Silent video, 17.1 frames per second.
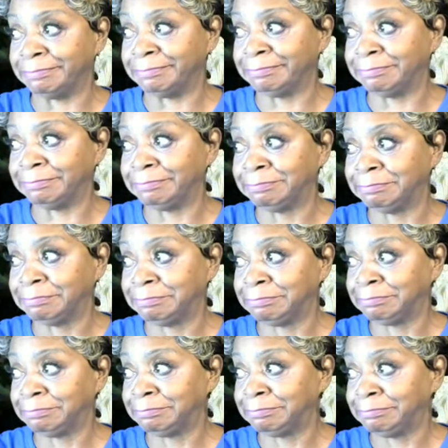
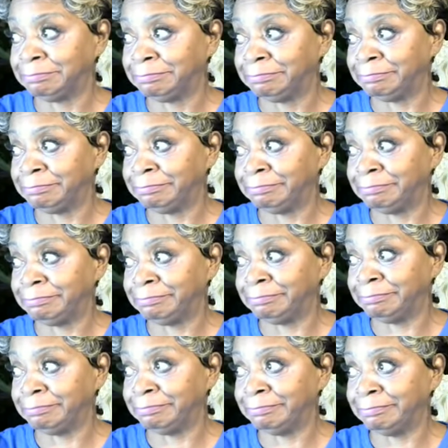
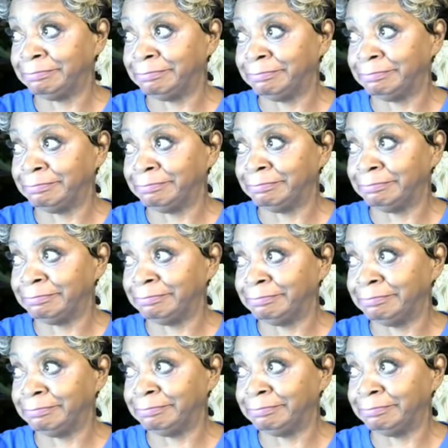Nothing is said.